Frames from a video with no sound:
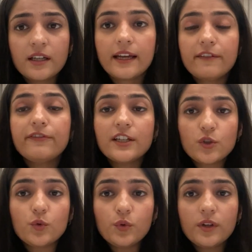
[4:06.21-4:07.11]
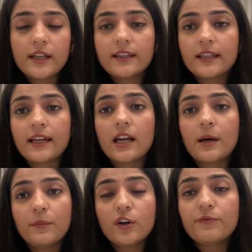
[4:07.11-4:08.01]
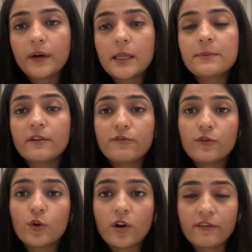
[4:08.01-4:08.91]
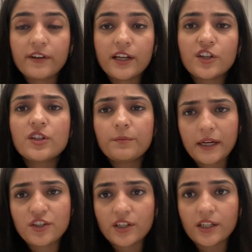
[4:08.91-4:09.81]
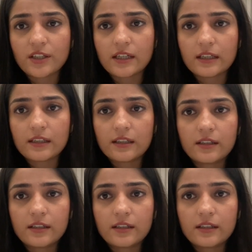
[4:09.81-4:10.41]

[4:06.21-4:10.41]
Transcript: If we do, then our number of bulbs per floor configuration might change a little.